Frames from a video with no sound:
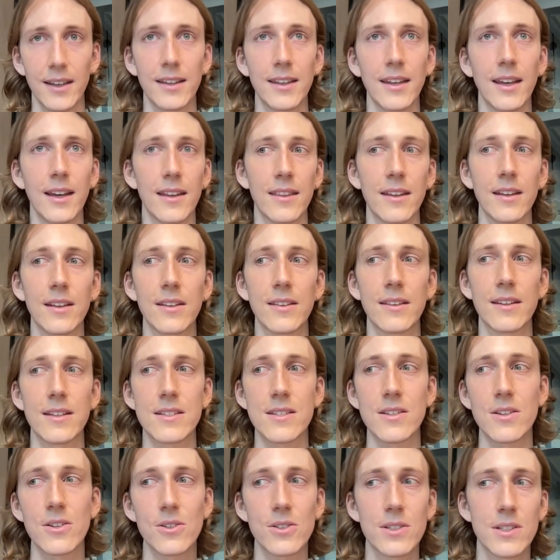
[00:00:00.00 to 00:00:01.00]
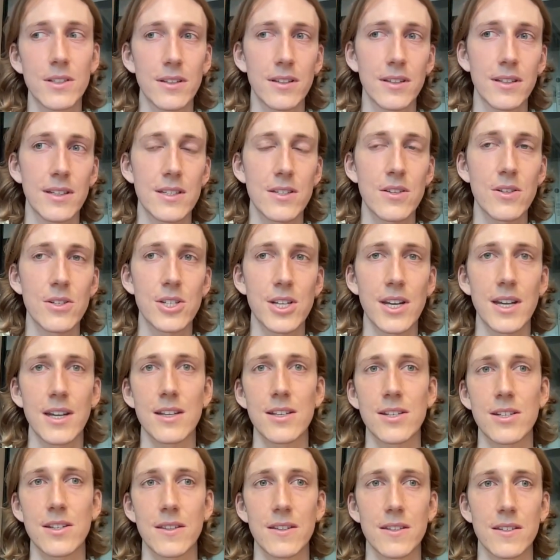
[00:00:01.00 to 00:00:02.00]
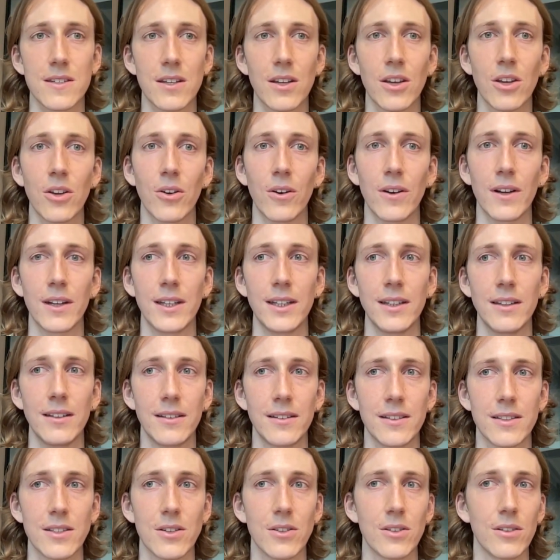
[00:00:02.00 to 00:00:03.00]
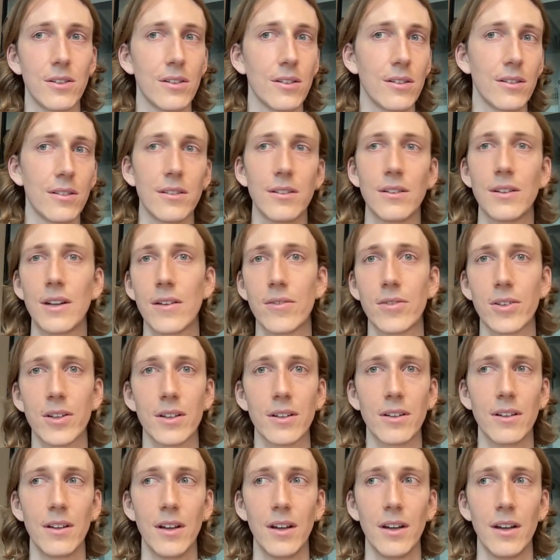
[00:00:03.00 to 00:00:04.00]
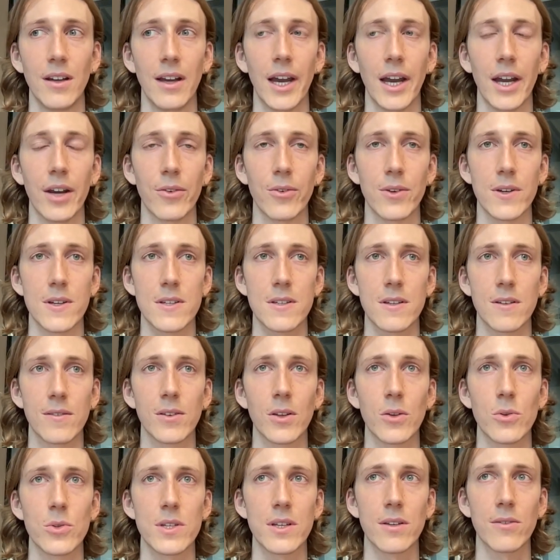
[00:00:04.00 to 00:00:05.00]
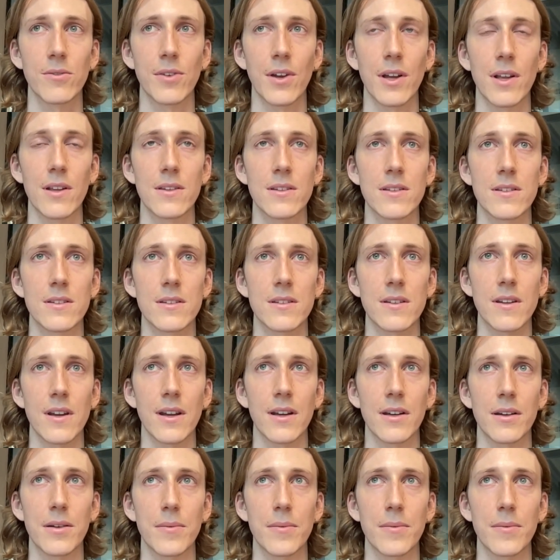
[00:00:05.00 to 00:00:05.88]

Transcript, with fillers: Yeah. There's no change in the security. So you're never at risk of losing funds.